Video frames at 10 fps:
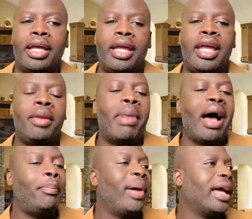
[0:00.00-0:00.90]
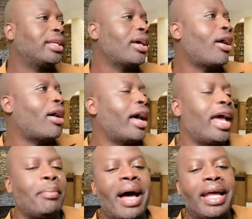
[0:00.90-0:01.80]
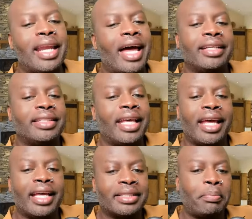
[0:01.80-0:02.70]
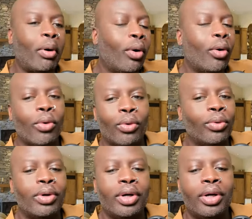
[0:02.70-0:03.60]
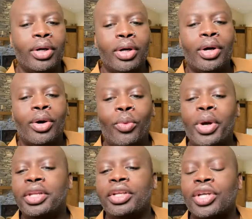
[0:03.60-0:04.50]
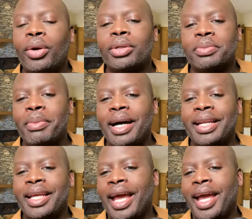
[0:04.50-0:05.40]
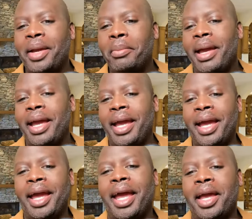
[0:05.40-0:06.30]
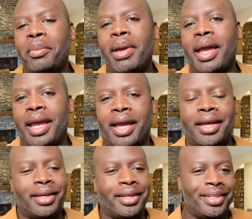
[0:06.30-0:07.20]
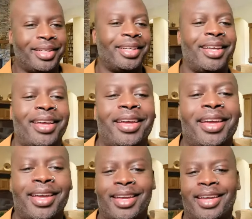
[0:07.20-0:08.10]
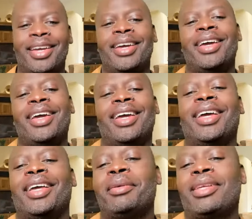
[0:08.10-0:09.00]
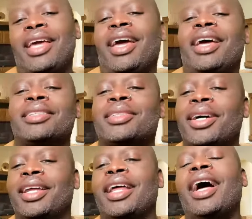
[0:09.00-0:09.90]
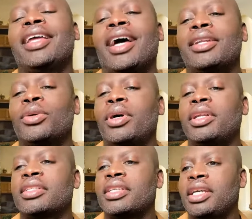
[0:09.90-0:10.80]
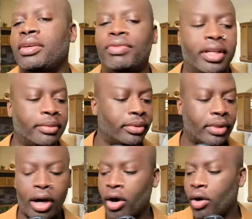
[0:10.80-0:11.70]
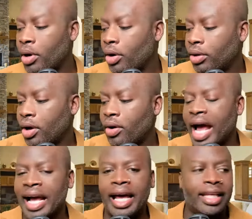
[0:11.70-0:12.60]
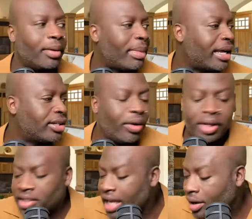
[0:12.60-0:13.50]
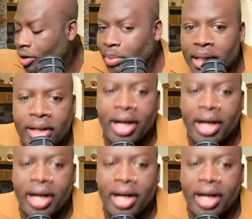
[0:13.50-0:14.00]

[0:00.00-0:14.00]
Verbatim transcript: in my backyard at my nice-ass pool with the church money. Amen, amen. Hey, yes, honey. How y'all doing this evening? Oh, hold on. I got to get my dirty Taco Bell cup